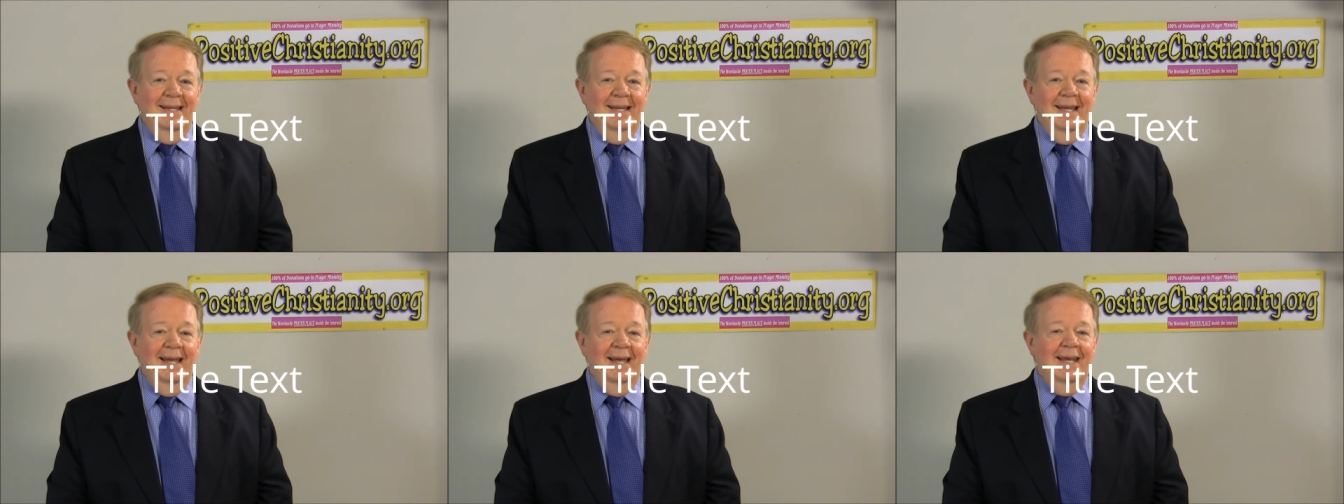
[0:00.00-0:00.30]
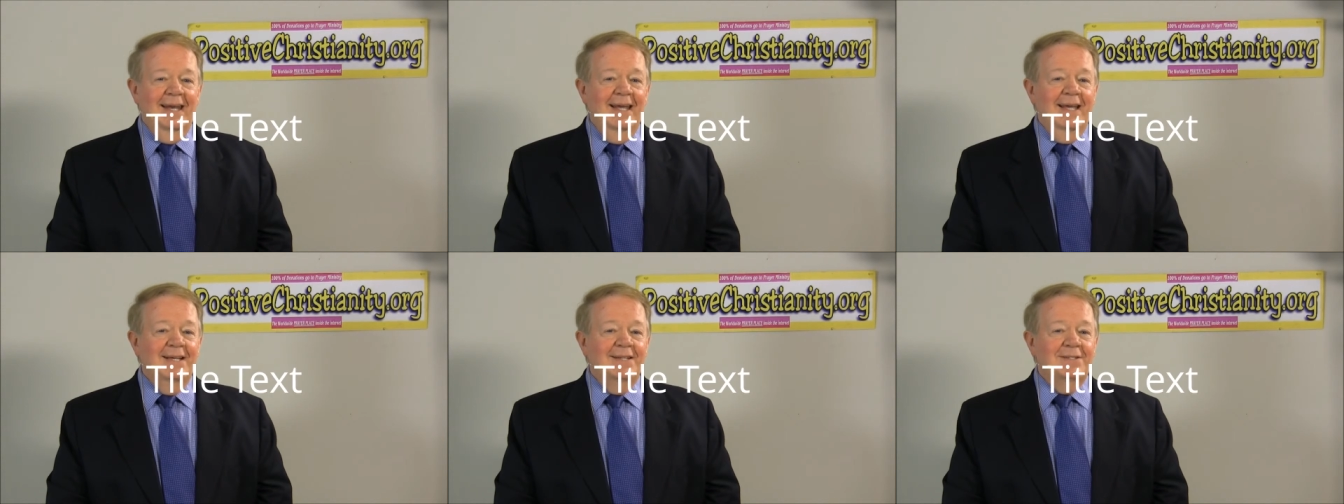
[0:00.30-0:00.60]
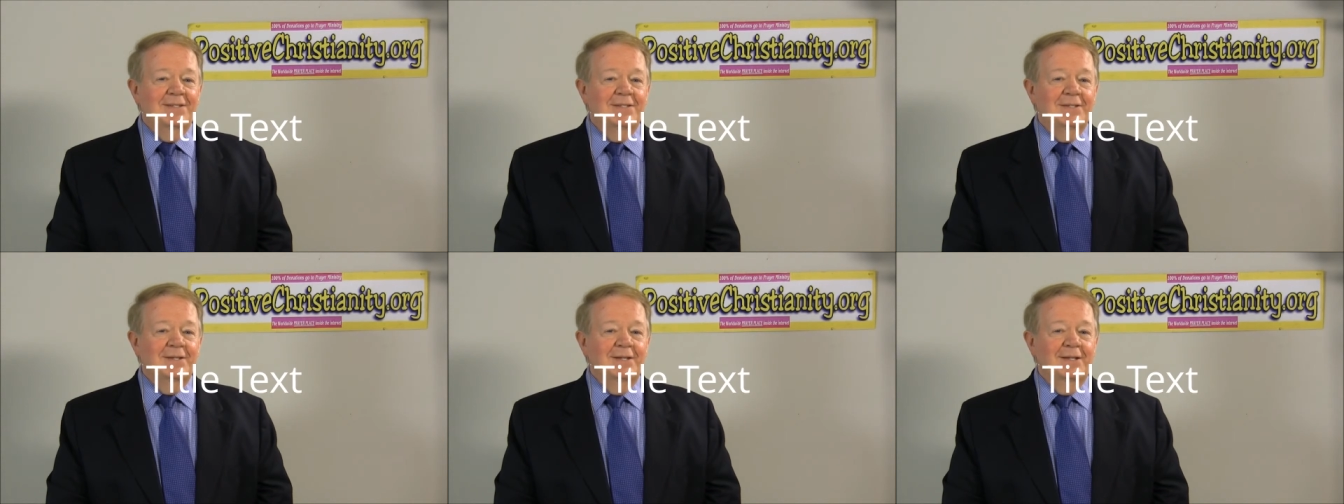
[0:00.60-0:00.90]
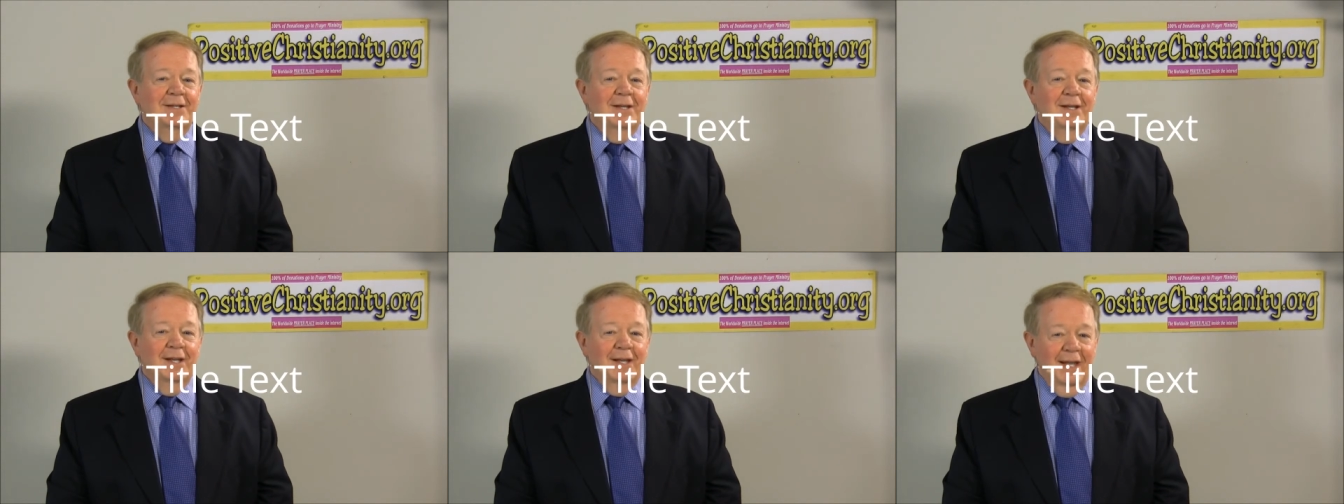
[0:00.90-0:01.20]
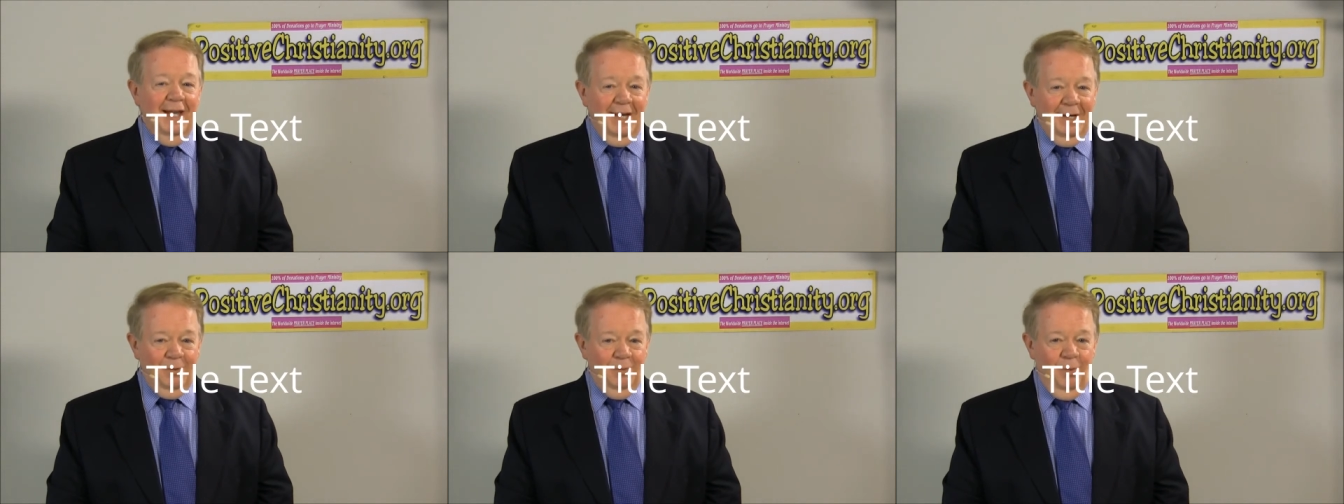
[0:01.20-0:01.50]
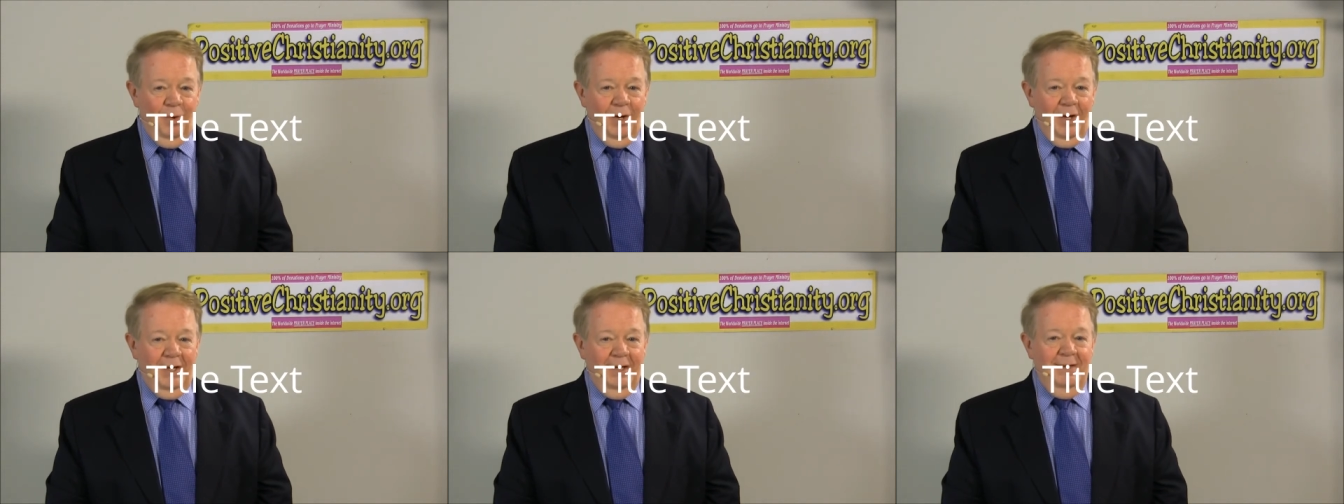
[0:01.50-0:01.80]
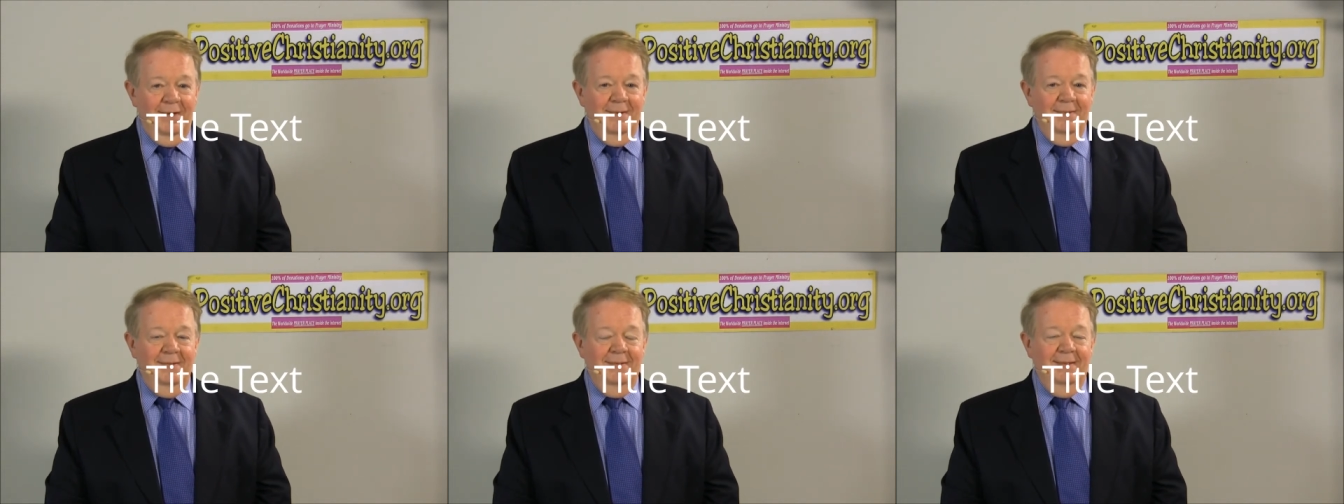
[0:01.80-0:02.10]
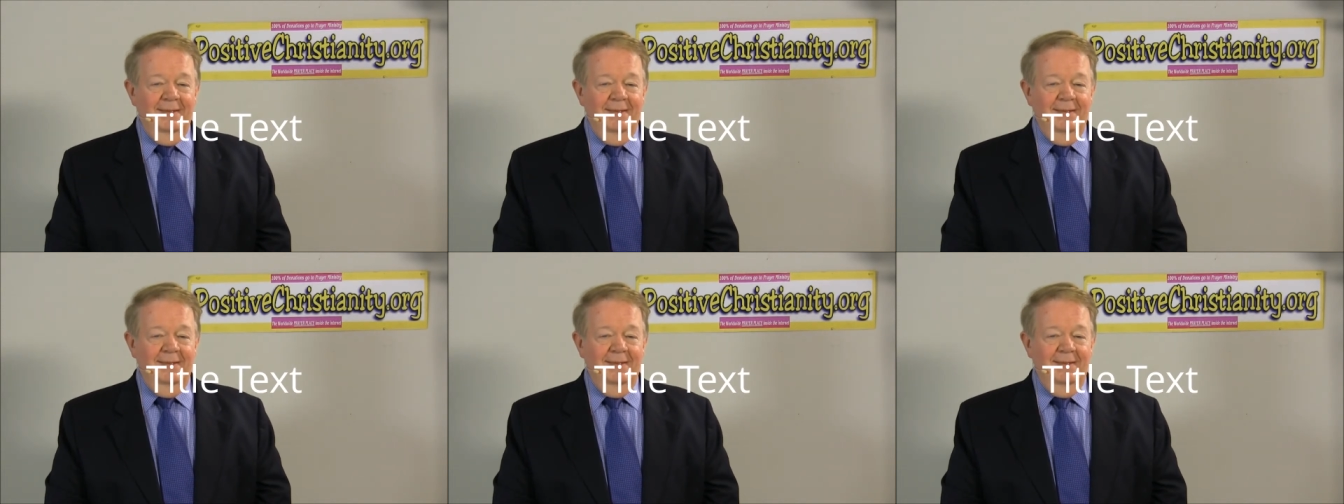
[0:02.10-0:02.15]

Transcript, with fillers: It is liquid.